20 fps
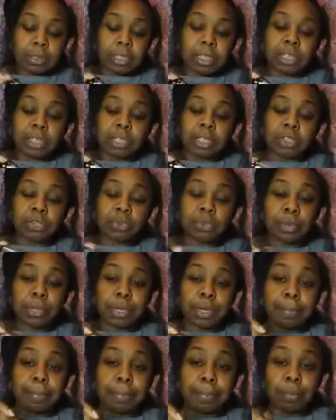Tea
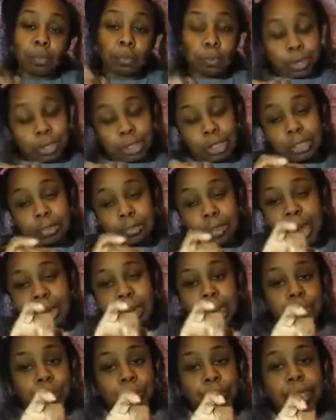tree, which is
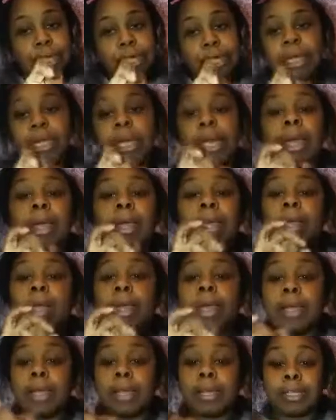Malanuka,
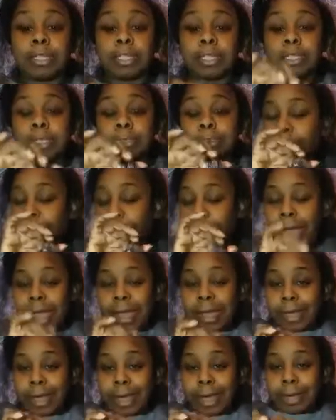is
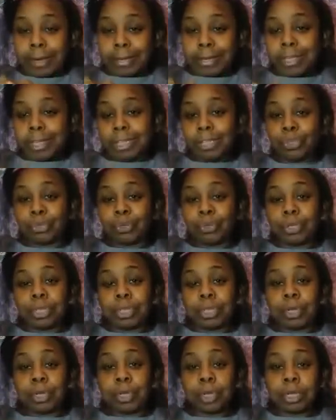aka tea
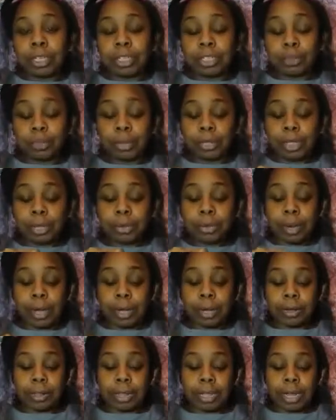tree, is really
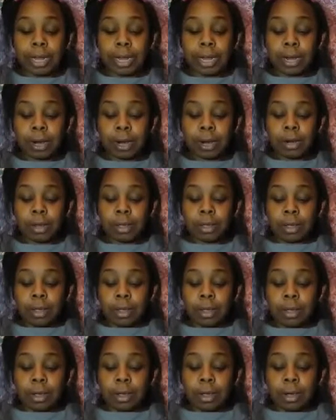great on the hair,
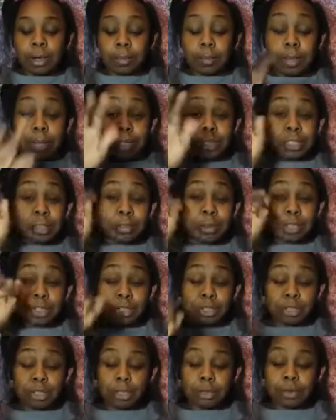
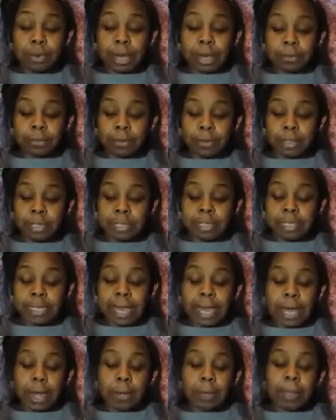especially great for the
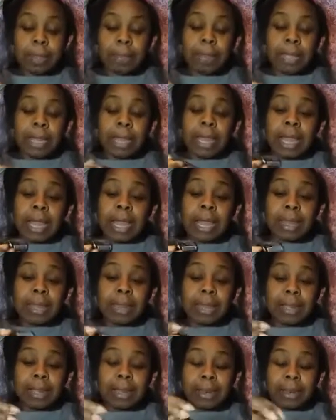scalp.
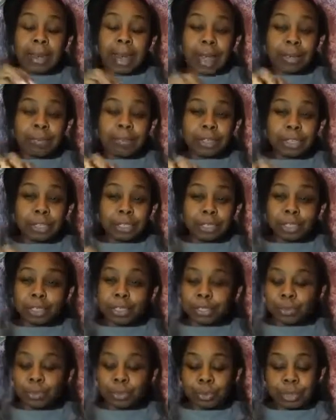And then lavender
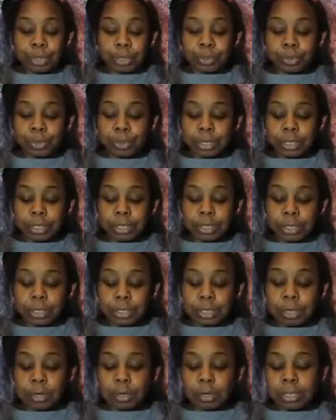is really
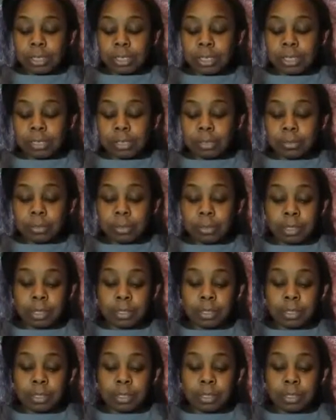good. Oh, this is